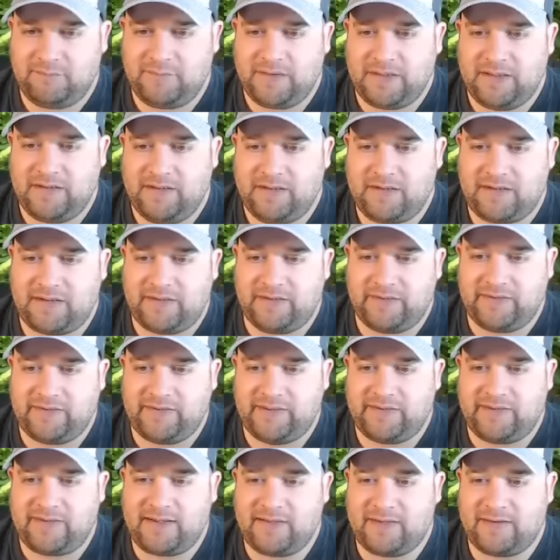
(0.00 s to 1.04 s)
Charles
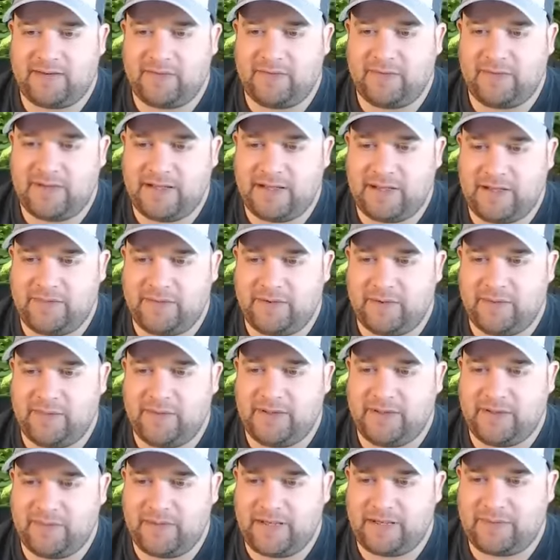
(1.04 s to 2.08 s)
says, gotta go for now. If I don't make
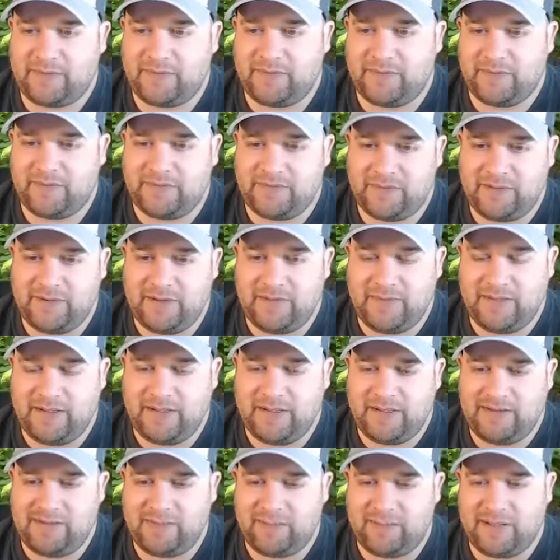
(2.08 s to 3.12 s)
it back before the stream
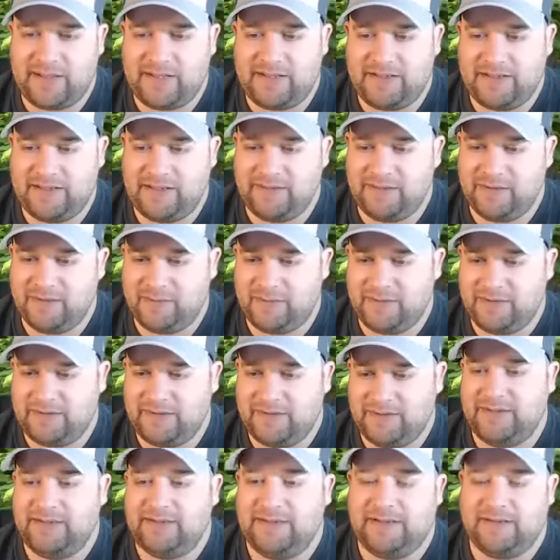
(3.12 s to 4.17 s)
ends, bye everyone.
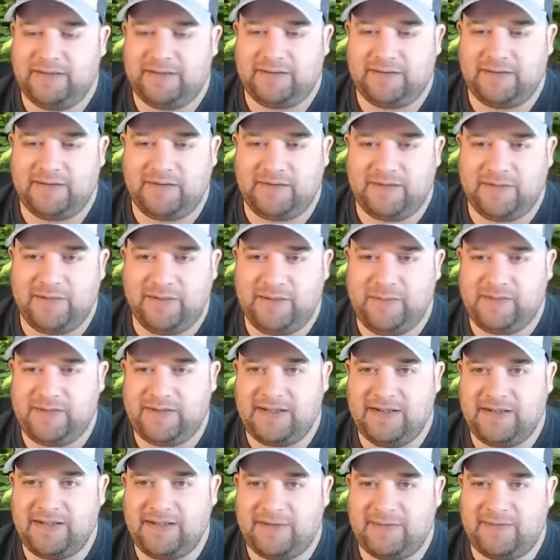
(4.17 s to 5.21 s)
The stream is
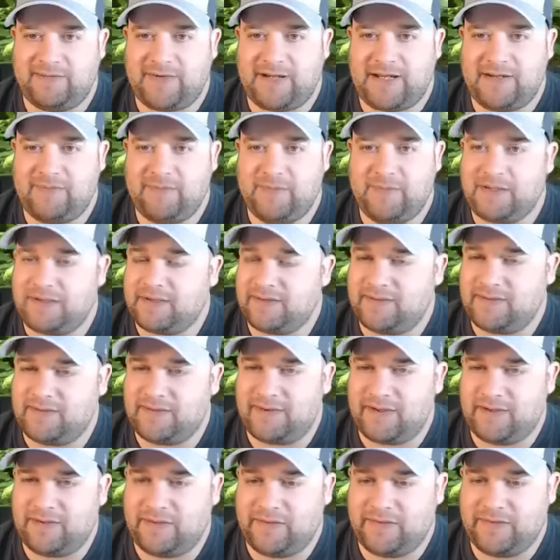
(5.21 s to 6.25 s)
ending in 5 minutes, so
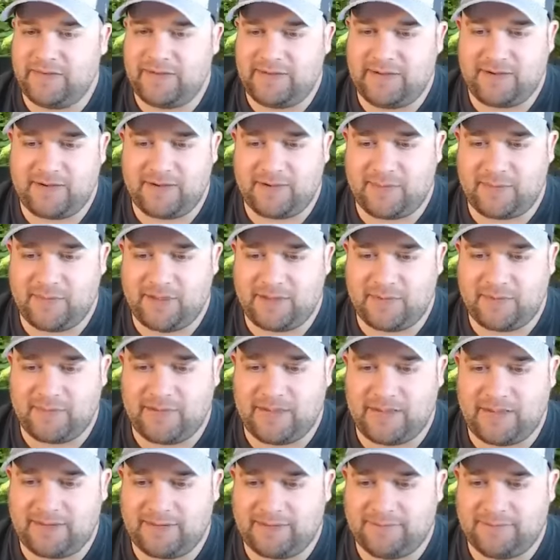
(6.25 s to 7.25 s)
I don't think you're going to make it back.